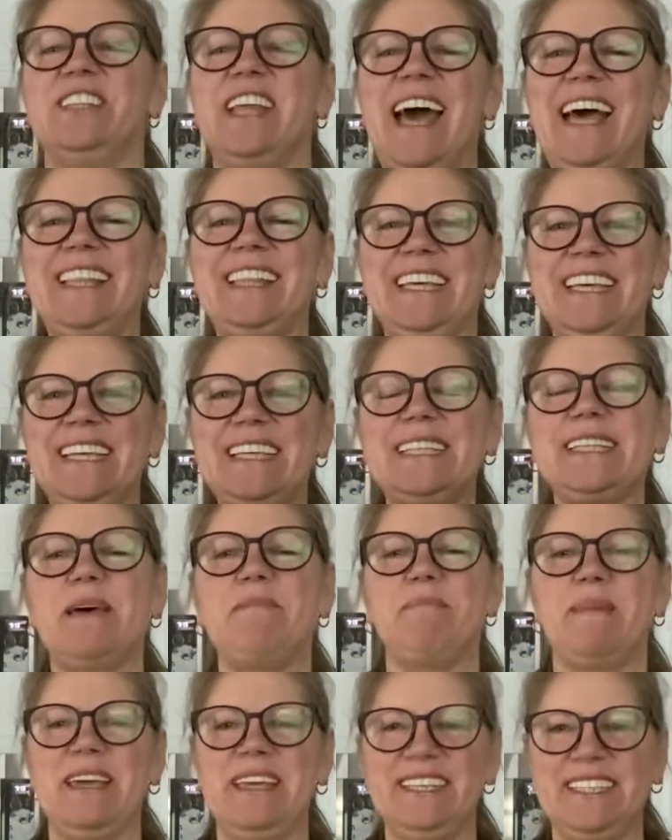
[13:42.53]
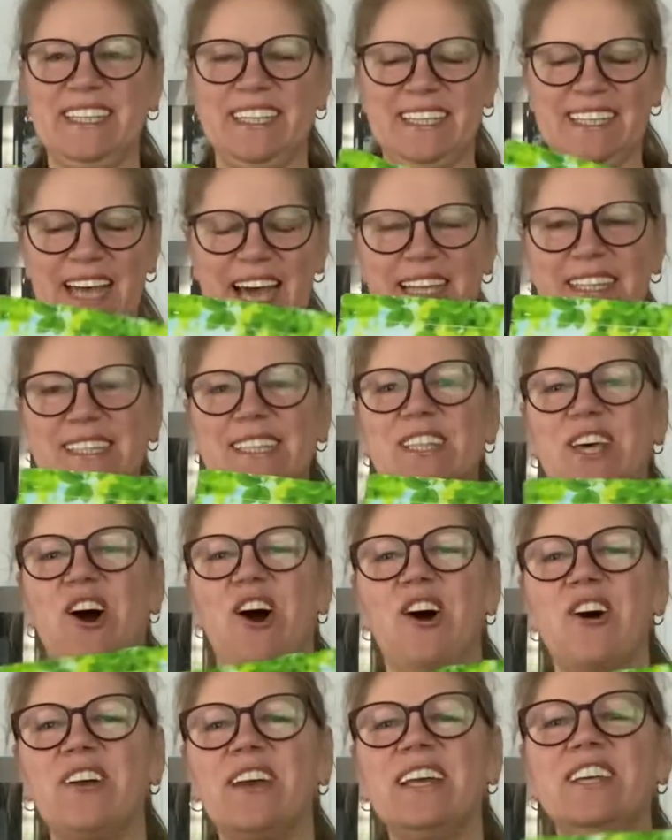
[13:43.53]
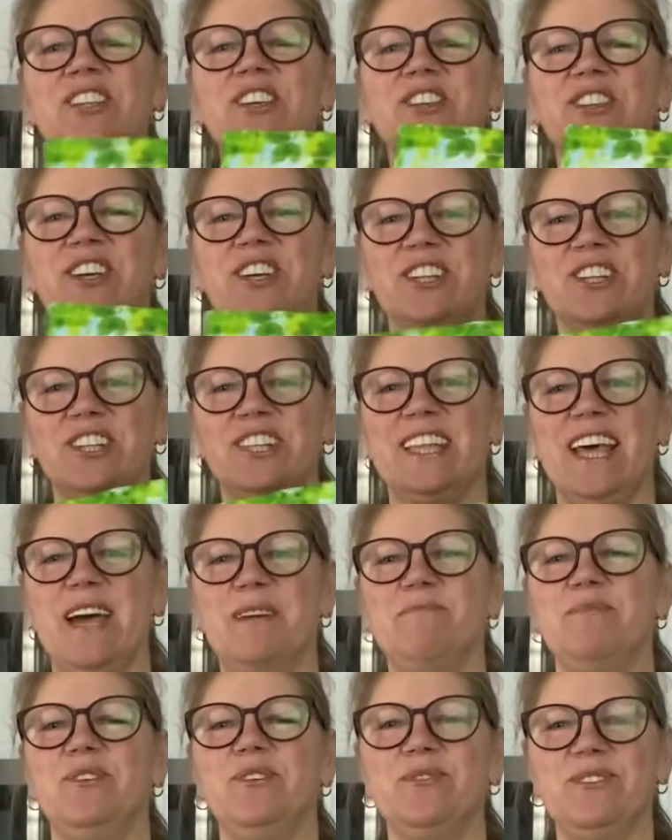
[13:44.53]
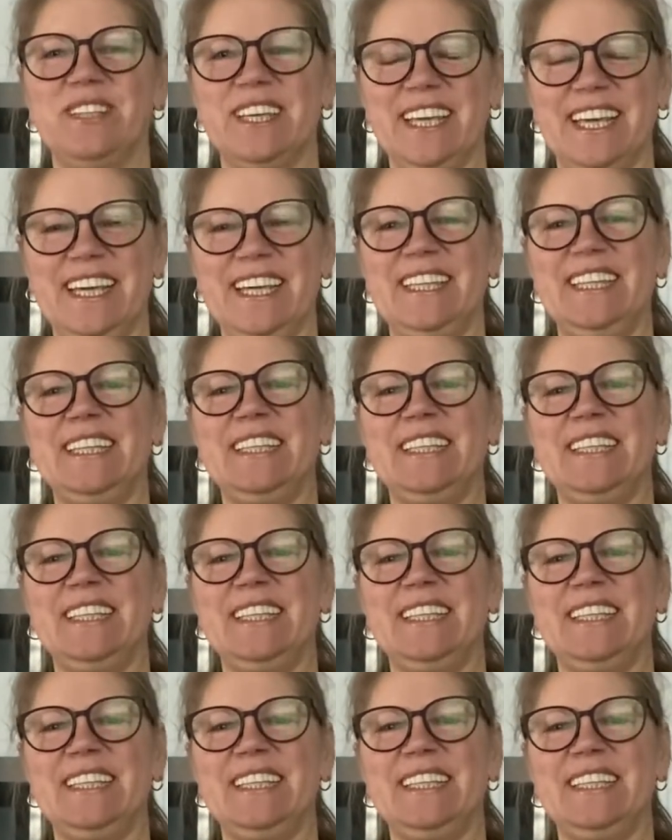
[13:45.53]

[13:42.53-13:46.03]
That is amazing. That's the only detergent I'm using it.